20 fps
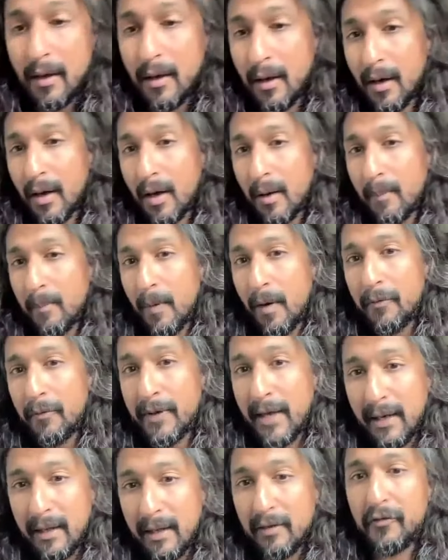Of
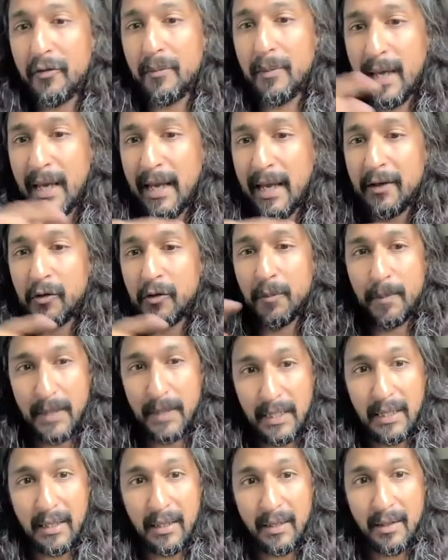getting from A to
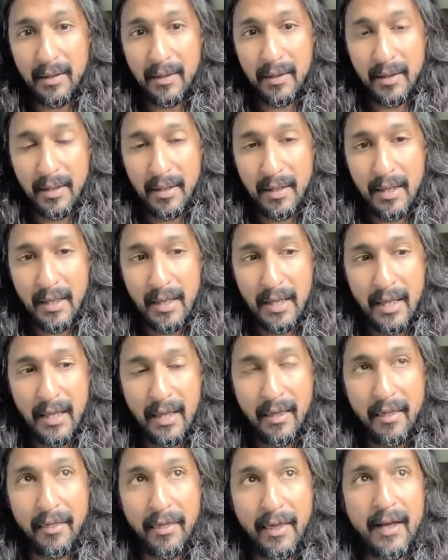B,
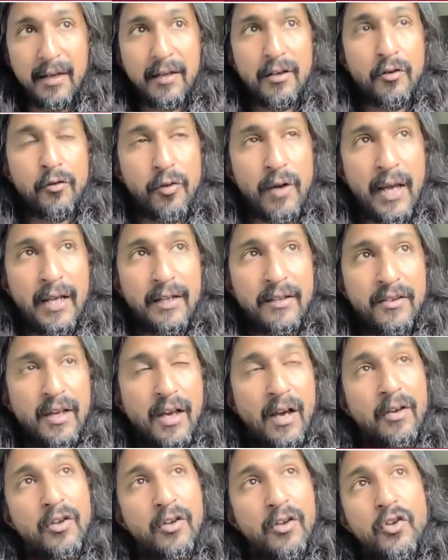that creates
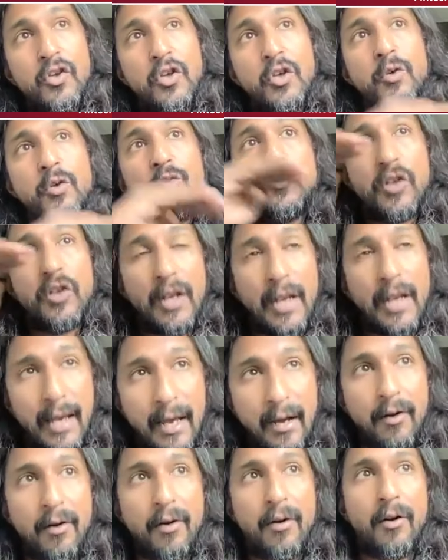a huge
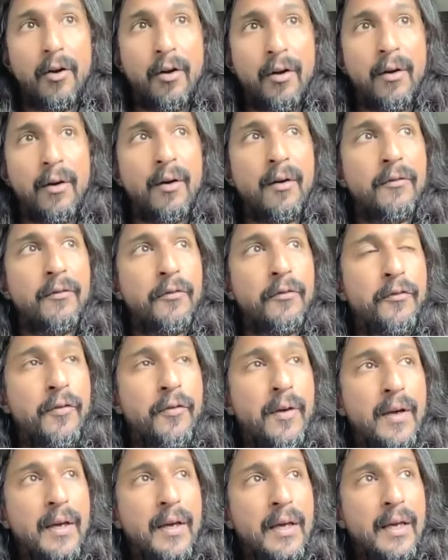layer of,
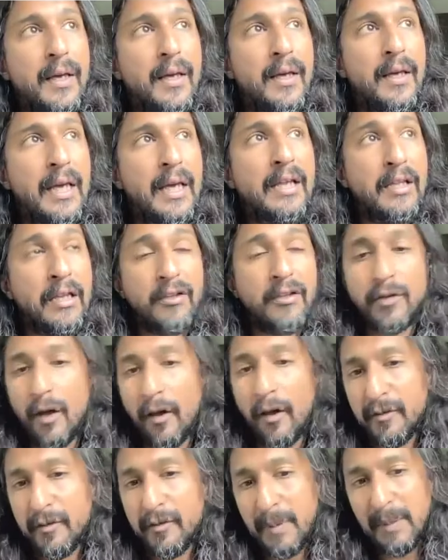it
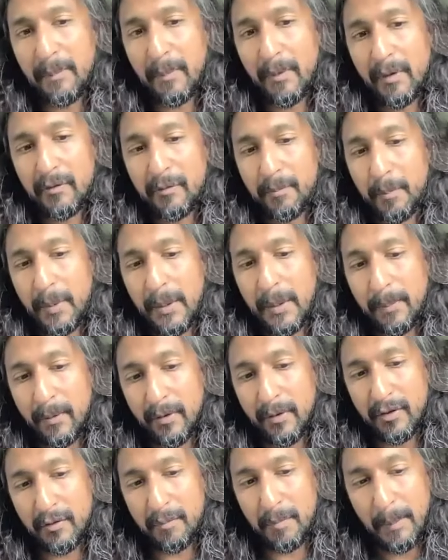solves people's
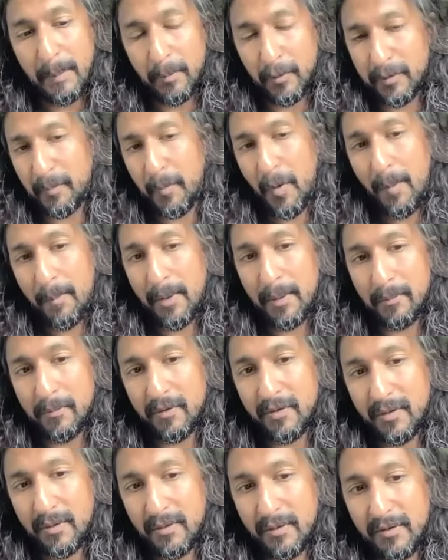
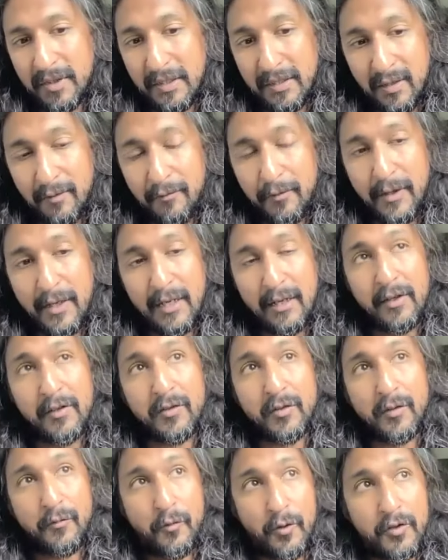problems significantly.
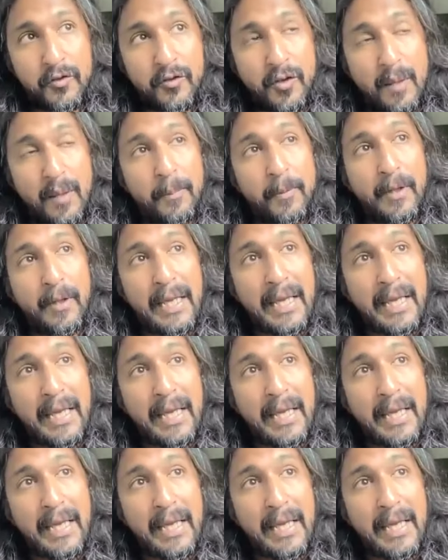So for example,